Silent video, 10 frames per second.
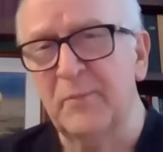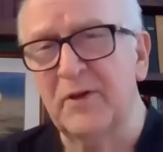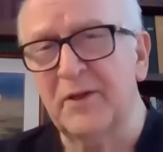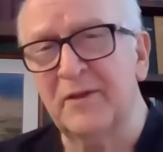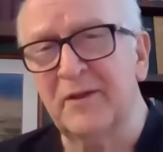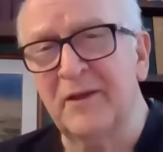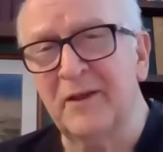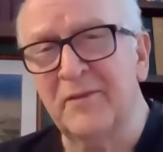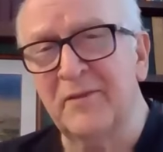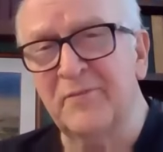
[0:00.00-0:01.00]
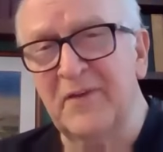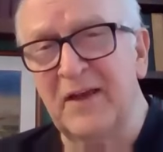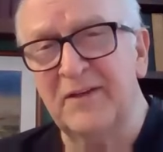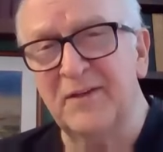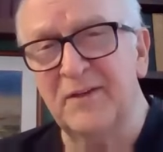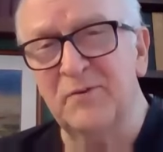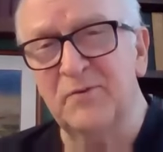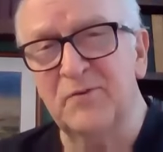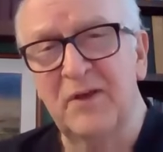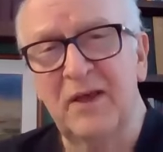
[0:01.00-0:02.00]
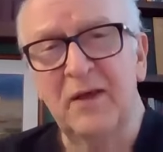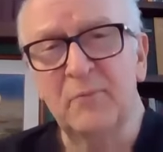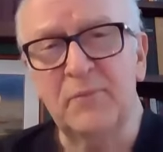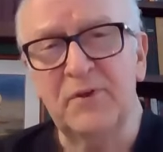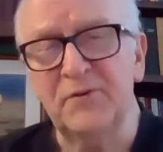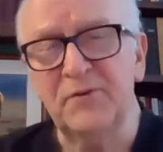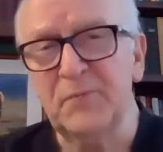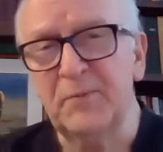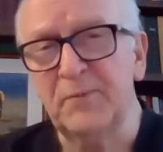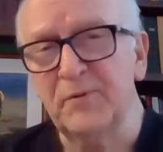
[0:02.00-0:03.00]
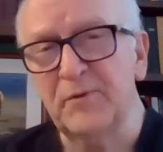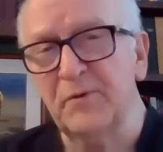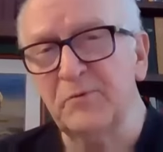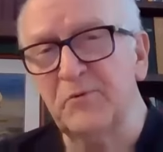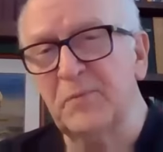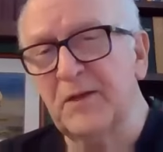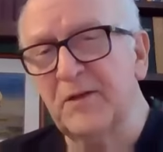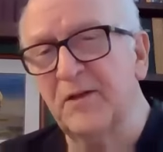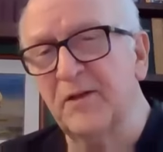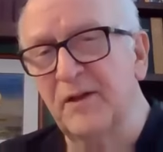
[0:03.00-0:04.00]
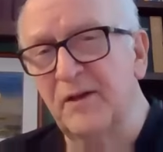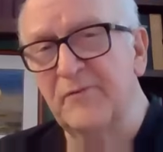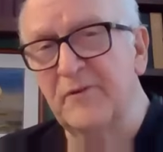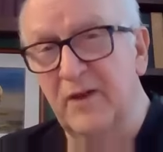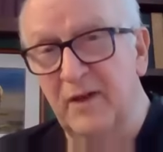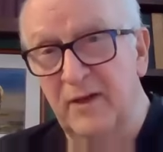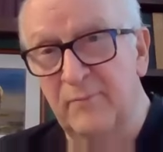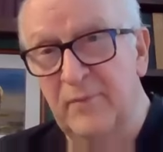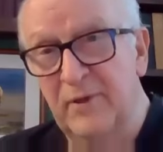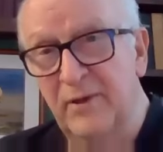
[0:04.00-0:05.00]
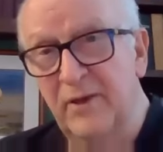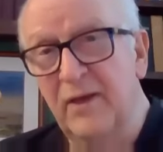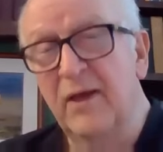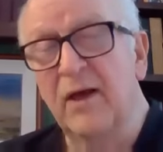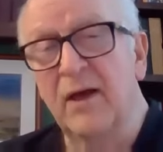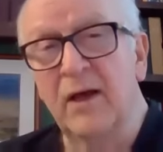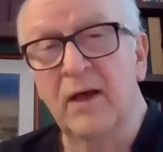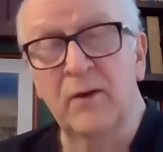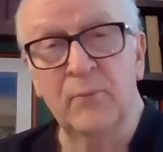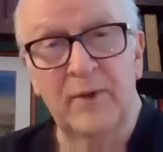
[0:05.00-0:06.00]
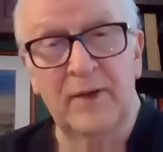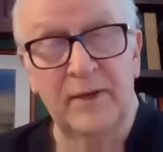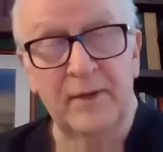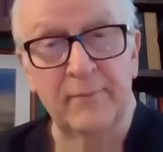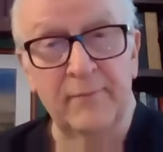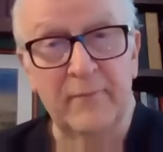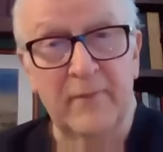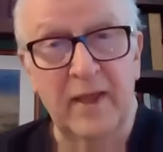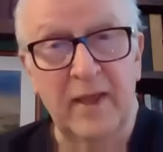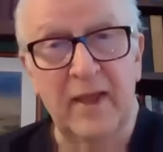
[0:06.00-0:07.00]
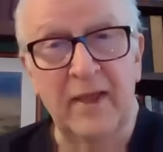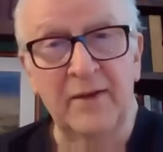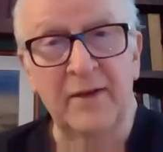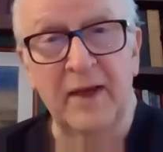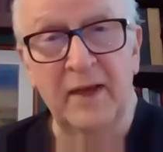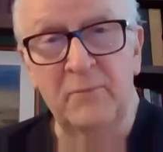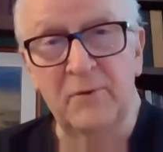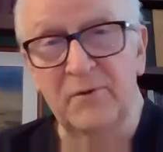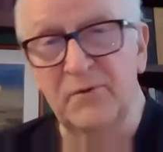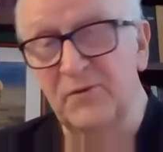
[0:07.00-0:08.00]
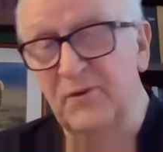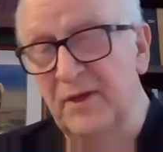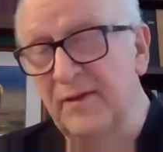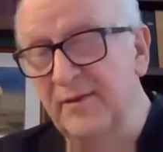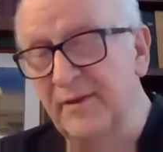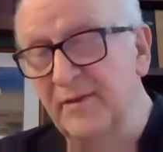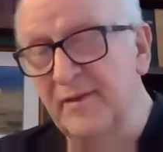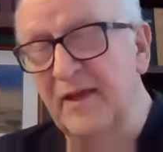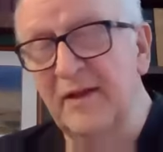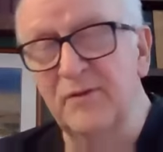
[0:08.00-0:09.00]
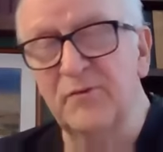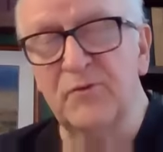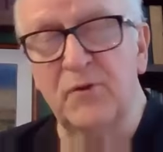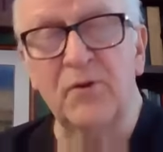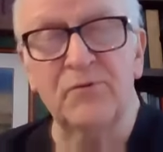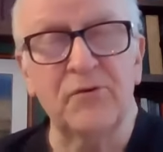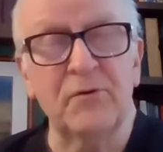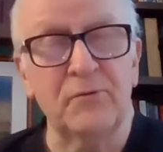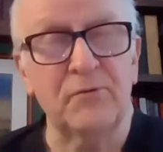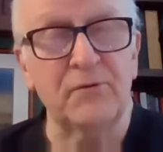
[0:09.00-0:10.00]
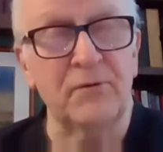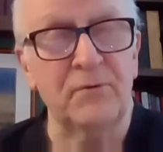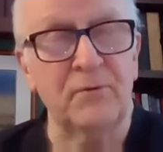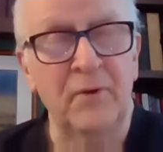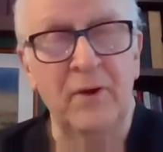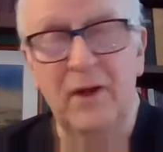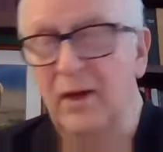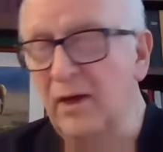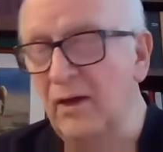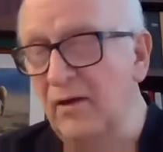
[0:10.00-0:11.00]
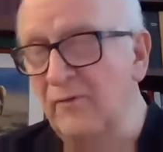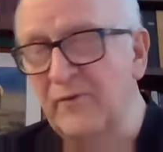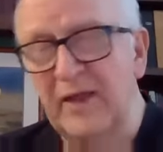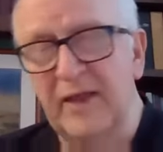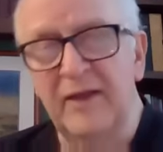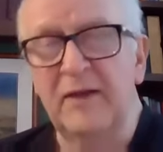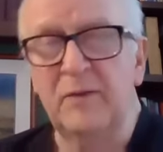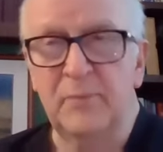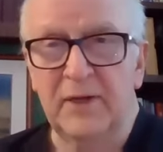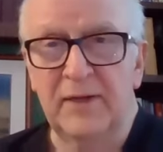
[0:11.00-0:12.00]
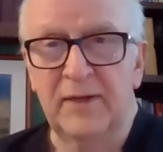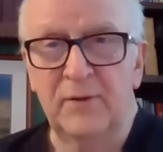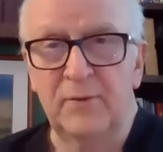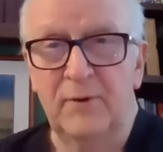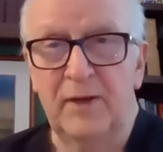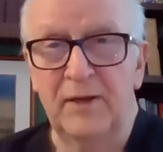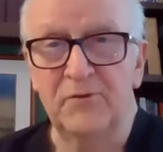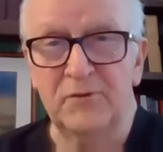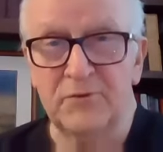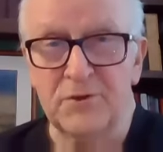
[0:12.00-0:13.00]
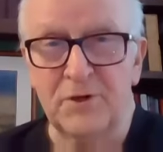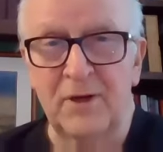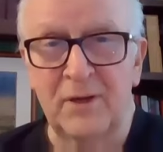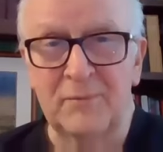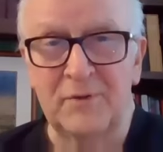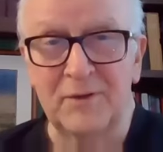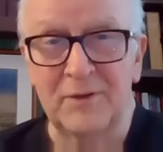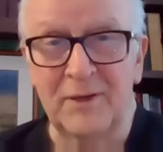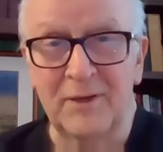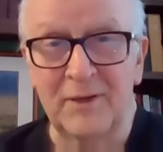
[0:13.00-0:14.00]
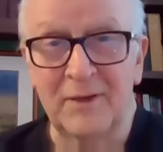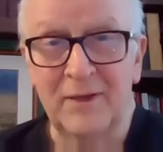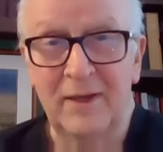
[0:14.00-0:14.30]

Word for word: but uh, the fact is, business people don't spend enough time uh, reading. And I would say that that is also true of anybody who has a job today